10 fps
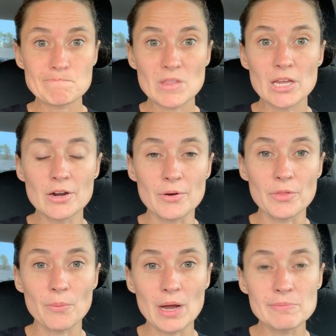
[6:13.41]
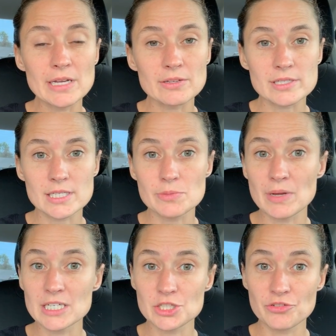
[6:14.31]
The one meal is the
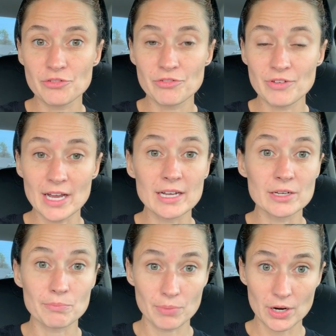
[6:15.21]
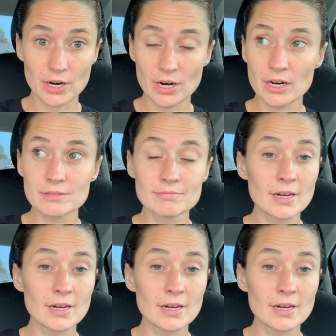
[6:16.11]
spinach feta burger.